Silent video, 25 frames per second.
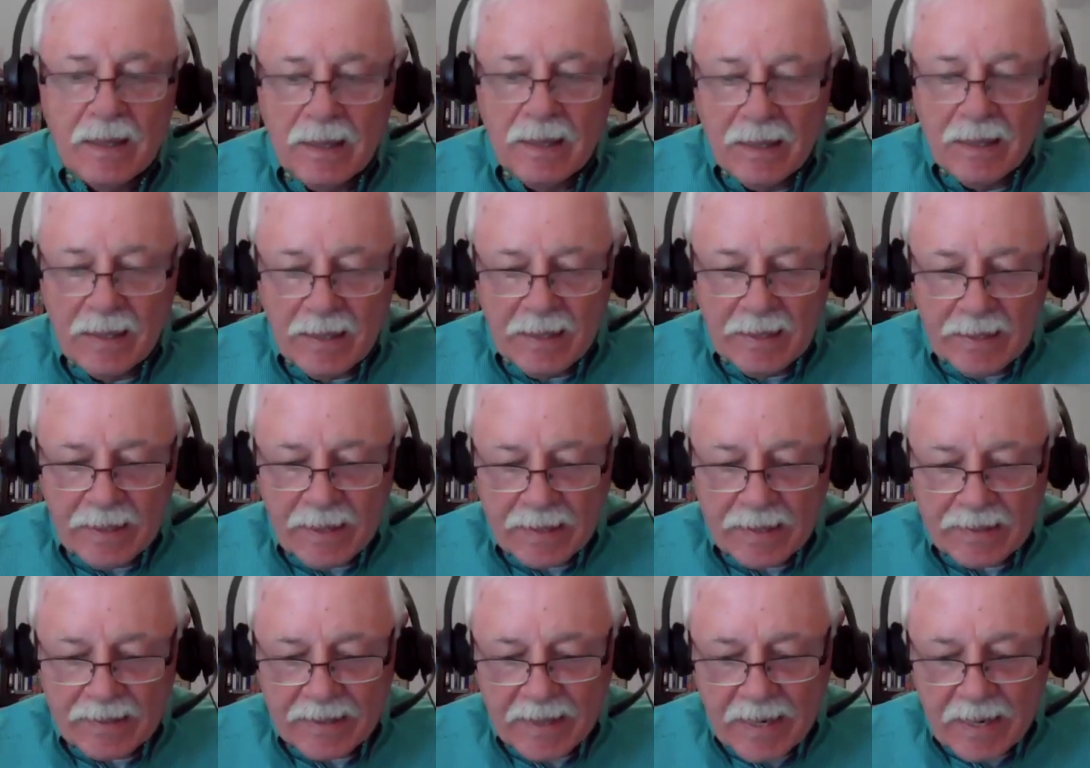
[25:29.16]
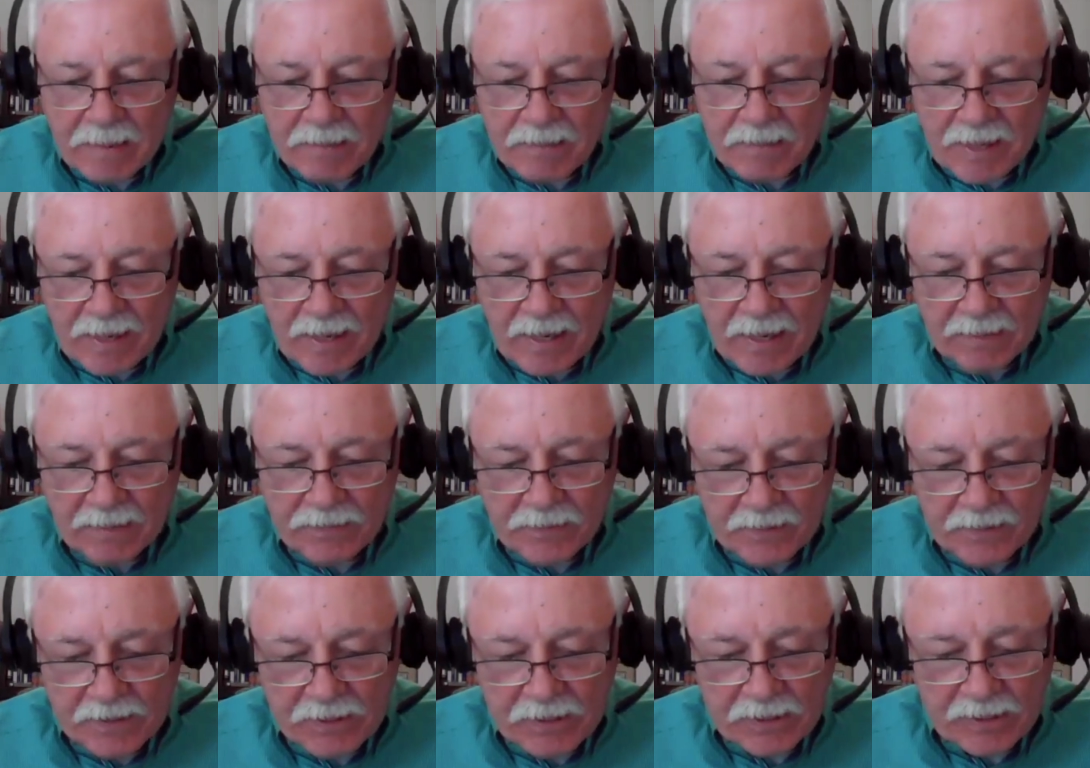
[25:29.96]
And at that time, the
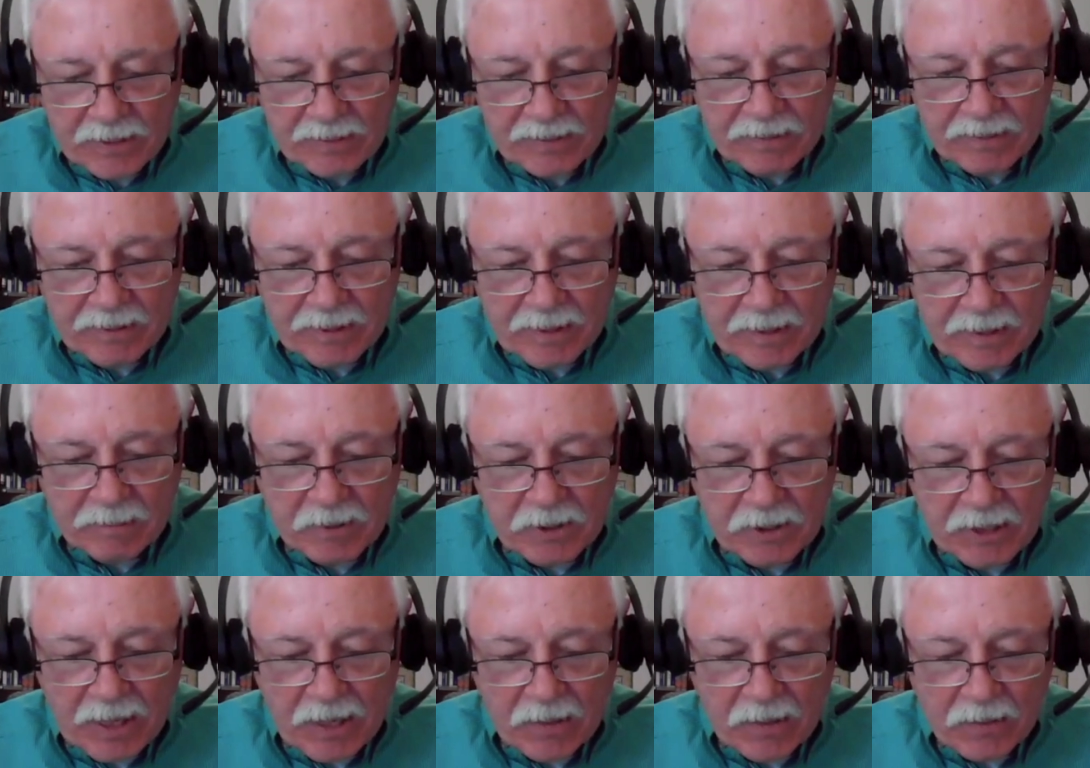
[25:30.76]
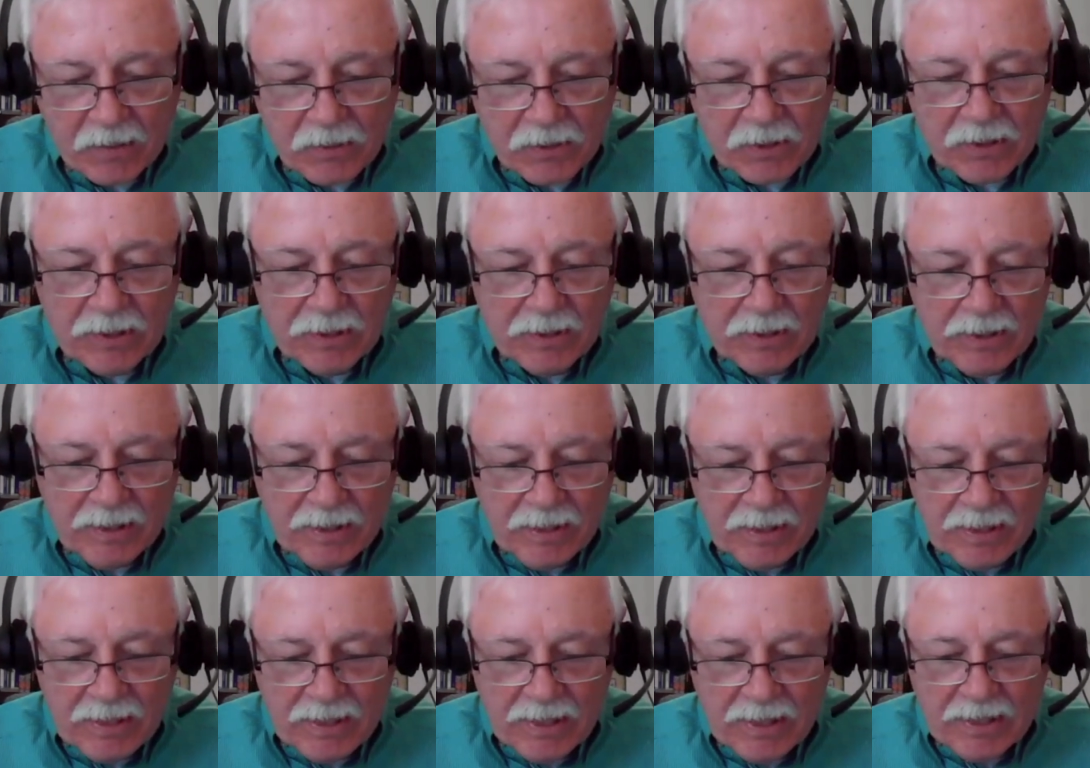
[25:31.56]
Hephas themselves
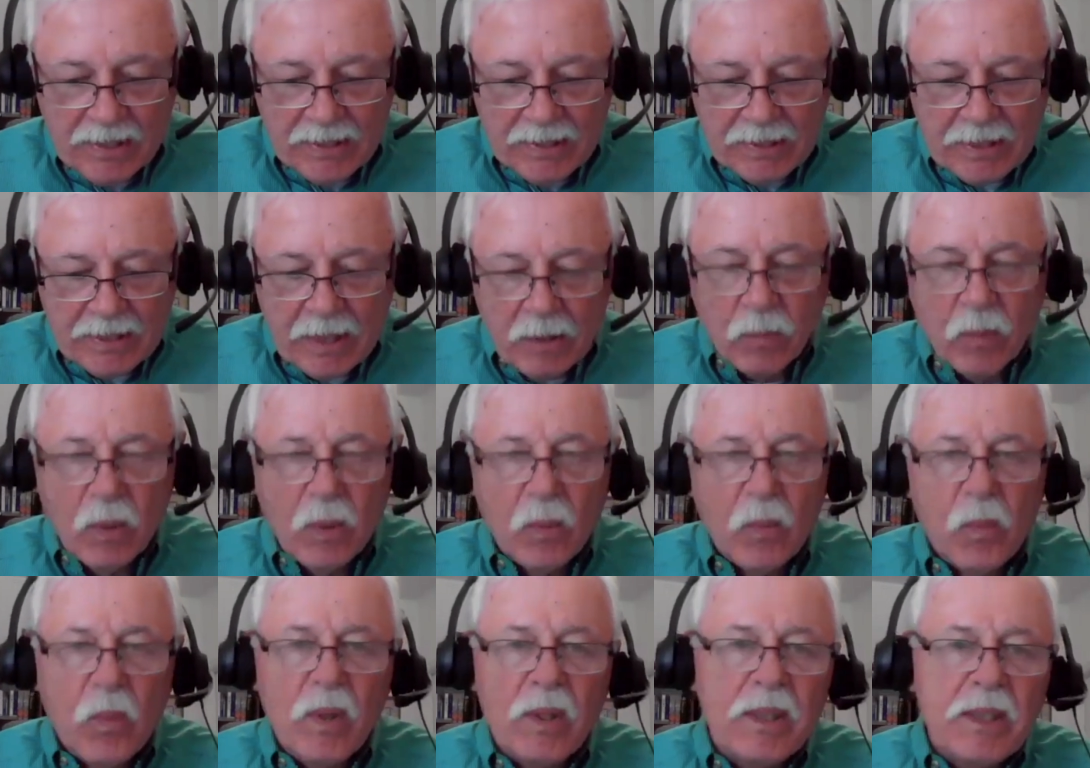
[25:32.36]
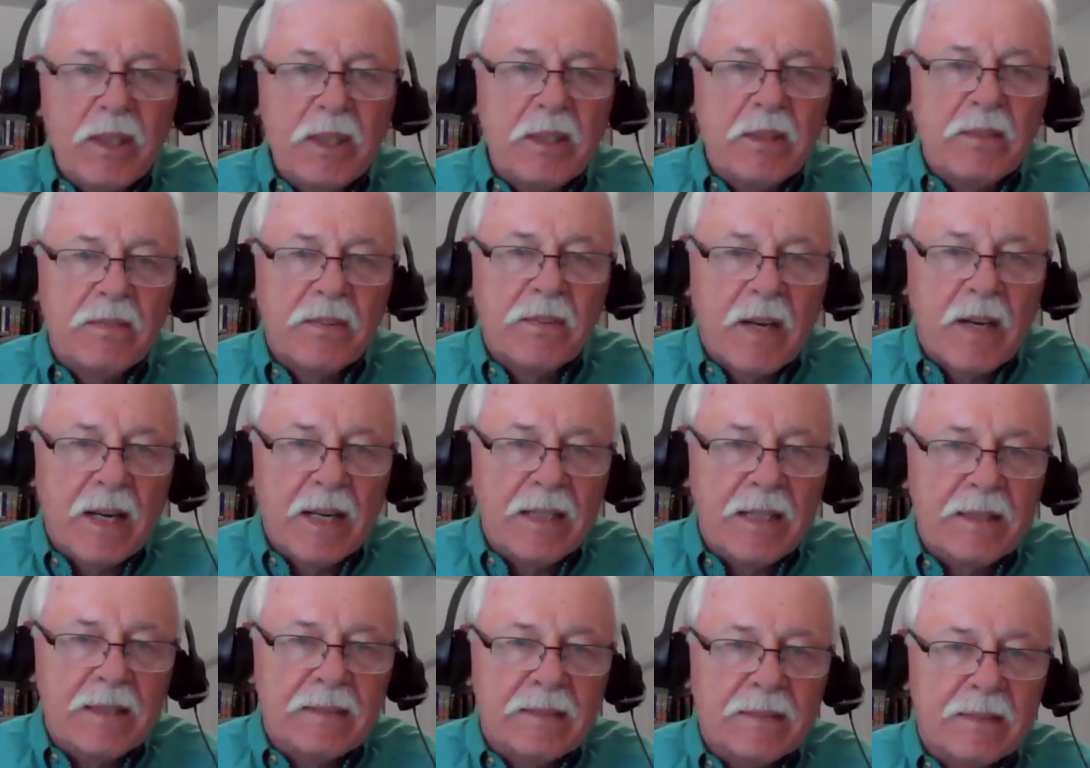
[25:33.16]
said, we're willing to
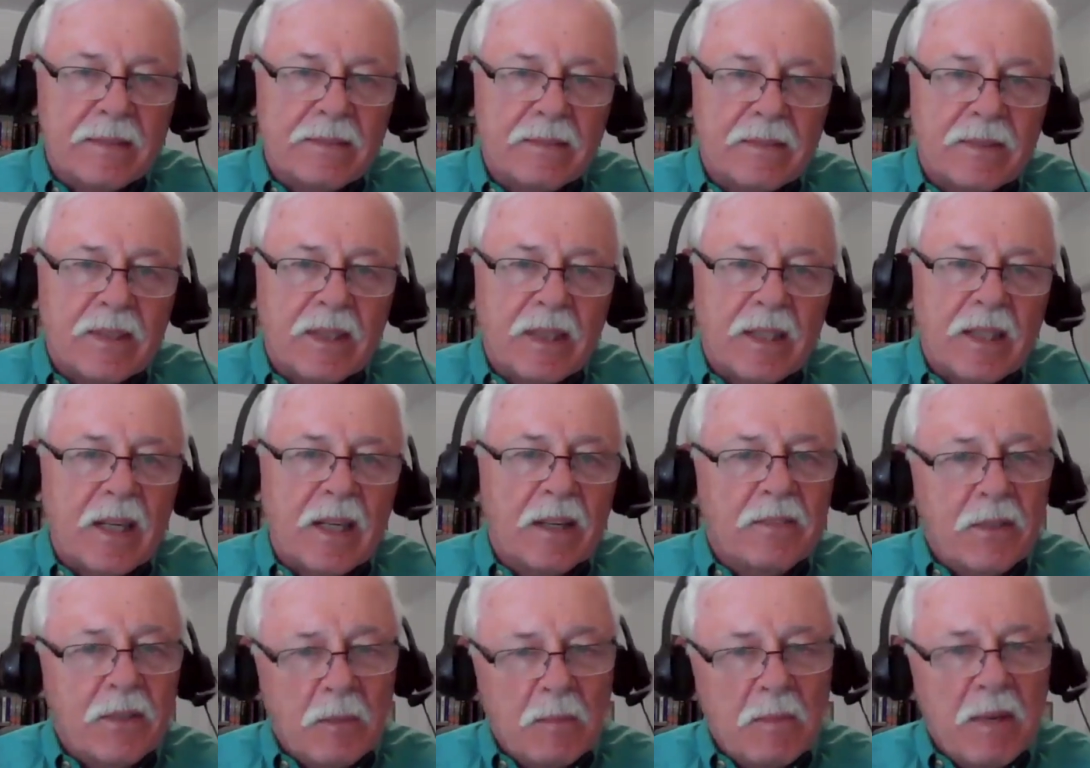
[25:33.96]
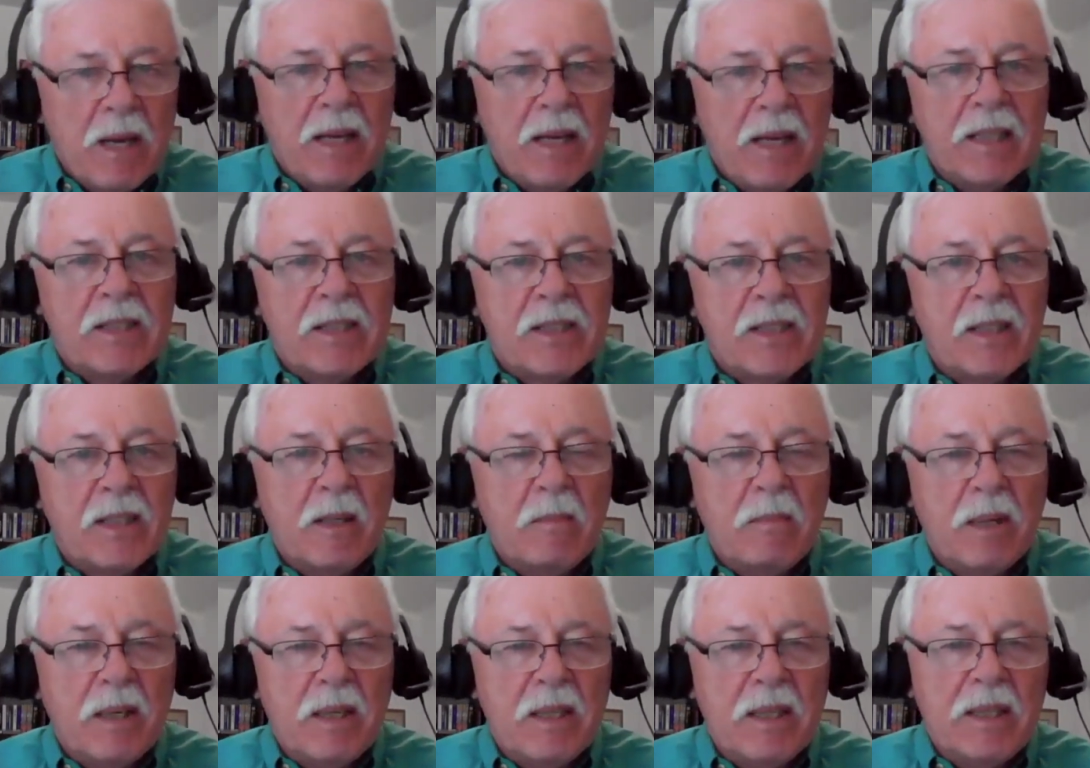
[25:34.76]
fight if you make us an
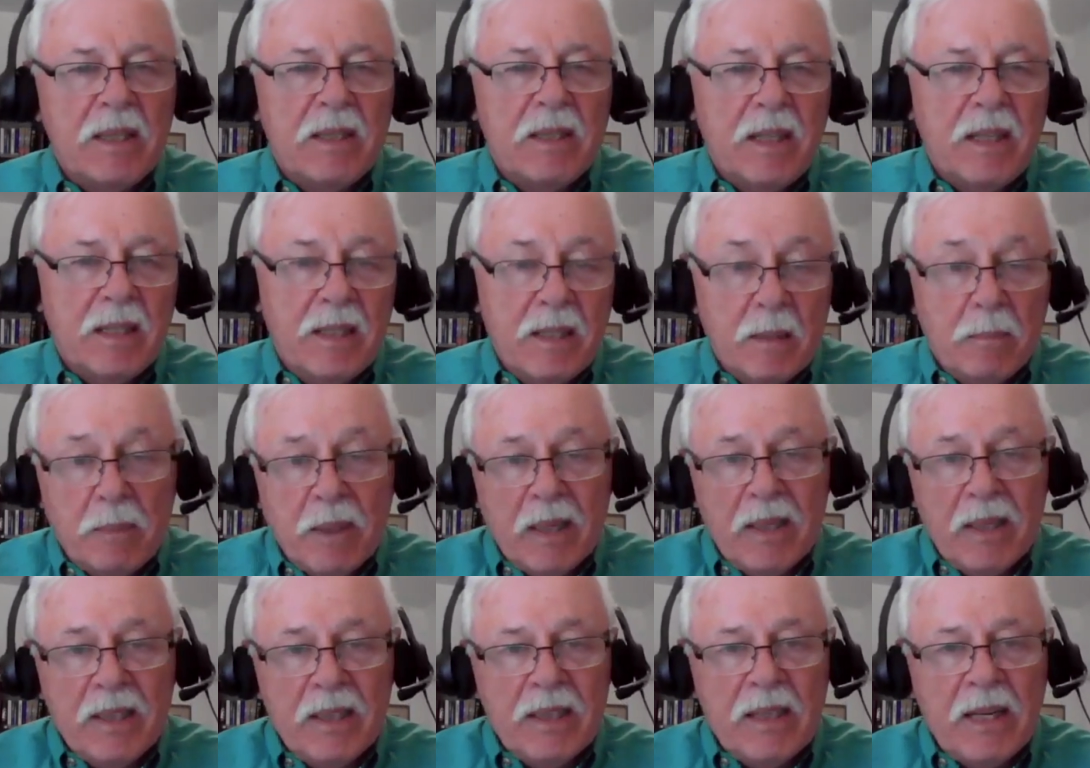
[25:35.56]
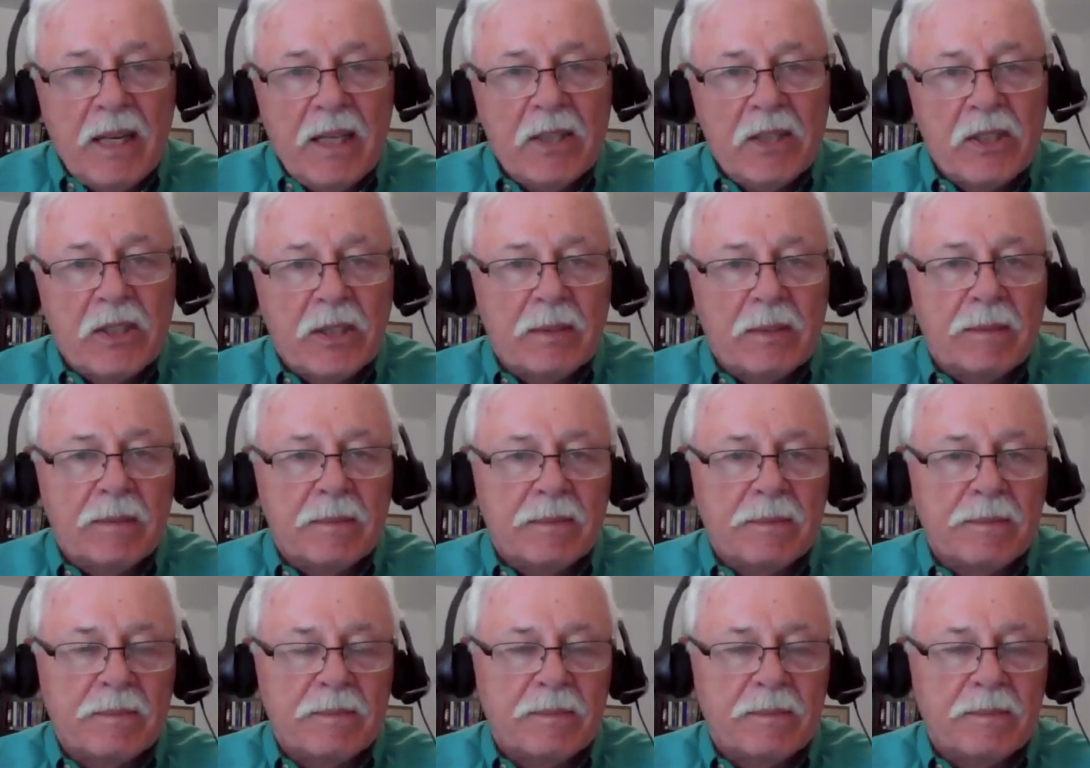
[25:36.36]
independent, independent nation.